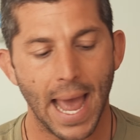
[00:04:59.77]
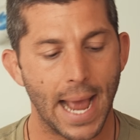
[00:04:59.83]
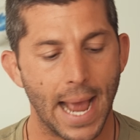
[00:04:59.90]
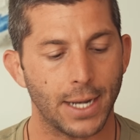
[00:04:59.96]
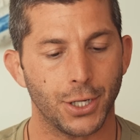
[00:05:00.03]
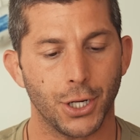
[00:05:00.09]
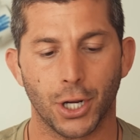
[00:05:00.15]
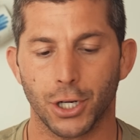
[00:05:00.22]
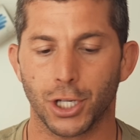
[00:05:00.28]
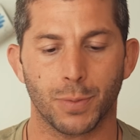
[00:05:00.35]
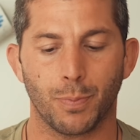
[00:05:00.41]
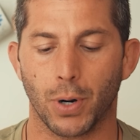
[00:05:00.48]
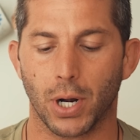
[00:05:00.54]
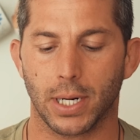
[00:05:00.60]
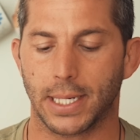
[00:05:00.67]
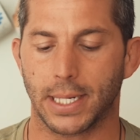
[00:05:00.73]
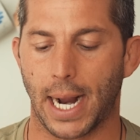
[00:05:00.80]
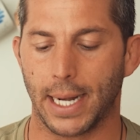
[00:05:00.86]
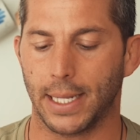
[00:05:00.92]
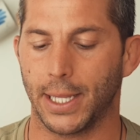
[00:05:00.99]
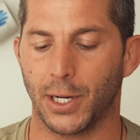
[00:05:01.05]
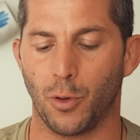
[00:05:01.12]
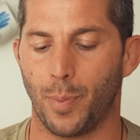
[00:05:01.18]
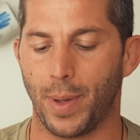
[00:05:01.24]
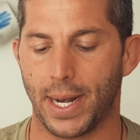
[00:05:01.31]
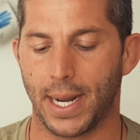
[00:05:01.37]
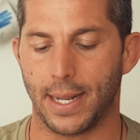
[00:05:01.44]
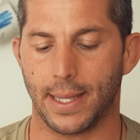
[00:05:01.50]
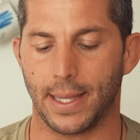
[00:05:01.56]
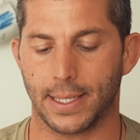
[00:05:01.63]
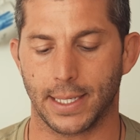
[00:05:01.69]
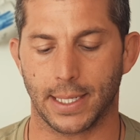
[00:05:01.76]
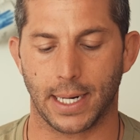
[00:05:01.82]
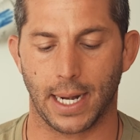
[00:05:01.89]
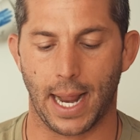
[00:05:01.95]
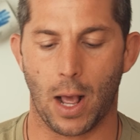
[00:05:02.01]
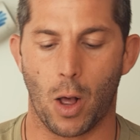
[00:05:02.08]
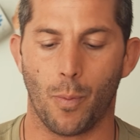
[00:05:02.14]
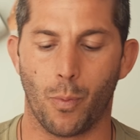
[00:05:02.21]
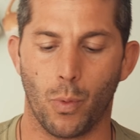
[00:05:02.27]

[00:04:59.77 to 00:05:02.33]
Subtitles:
And you can just put a tiny little bit in. This is gonna help